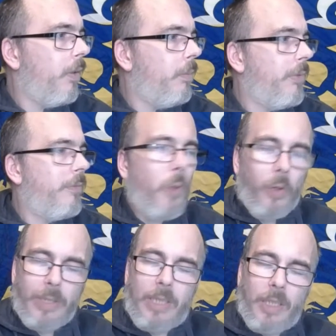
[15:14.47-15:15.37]

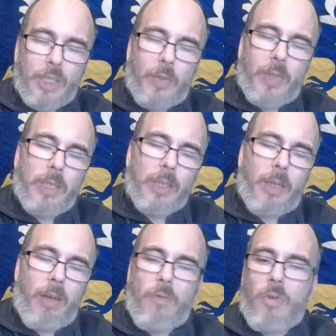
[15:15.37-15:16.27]
before his injury,
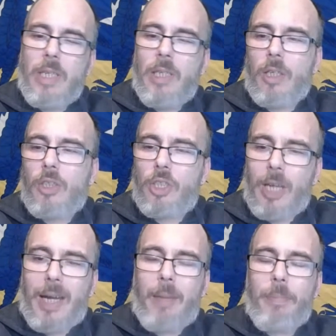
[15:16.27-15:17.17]
I thought he looked
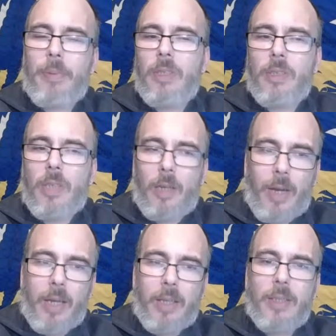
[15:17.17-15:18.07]
sharp and
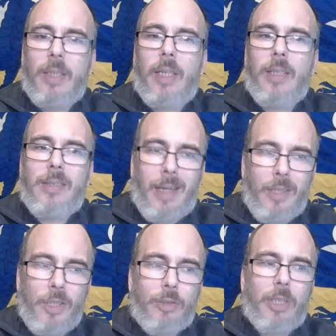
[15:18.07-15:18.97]
direct and
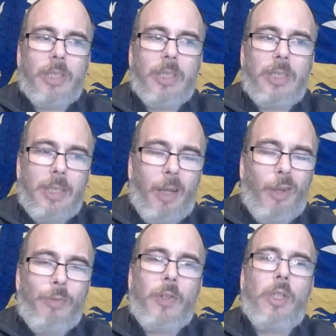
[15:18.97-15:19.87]
dangerous and
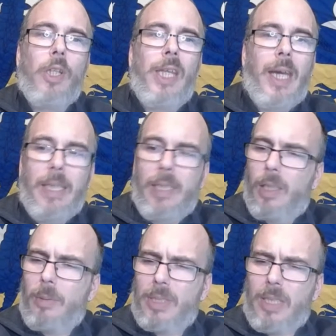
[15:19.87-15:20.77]
skillful. And
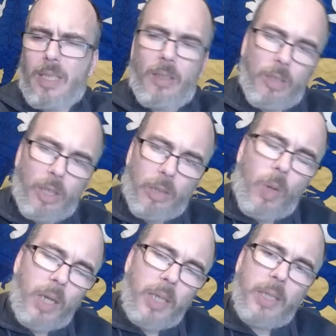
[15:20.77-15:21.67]
I was thinking, God,
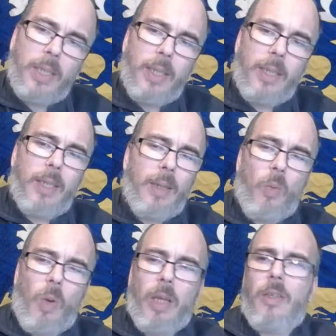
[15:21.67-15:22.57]
why
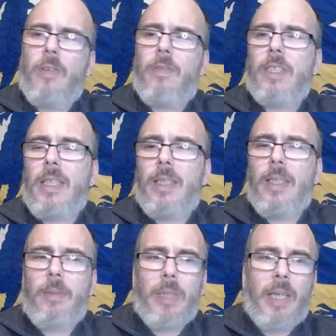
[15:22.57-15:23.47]
why on earth has
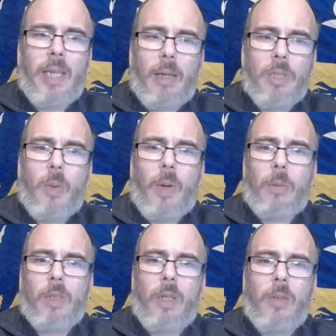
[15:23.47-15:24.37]
he been allowed to go out
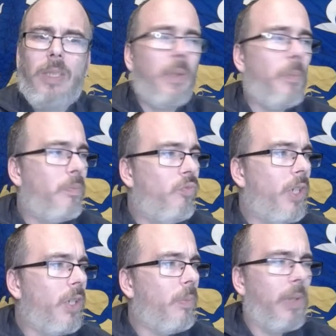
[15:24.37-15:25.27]
on loan? He's a
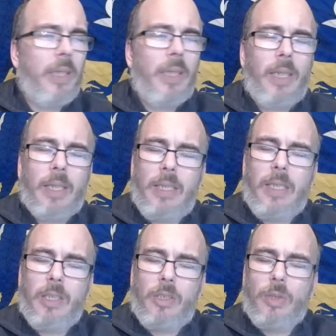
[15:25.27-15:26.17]
real player. Like, he
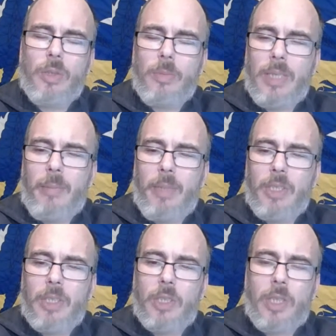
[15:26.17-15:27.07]
could do some damage
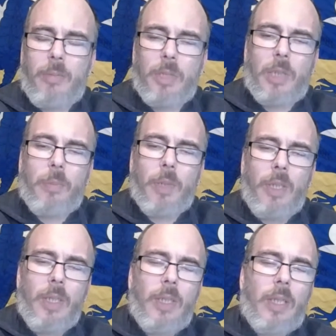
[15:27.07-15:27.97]
in the Championship.
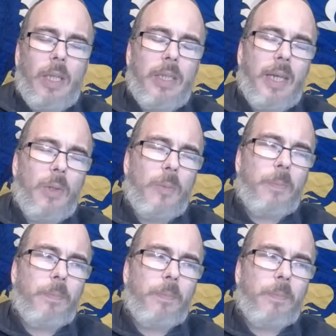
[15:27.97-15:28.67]
Now,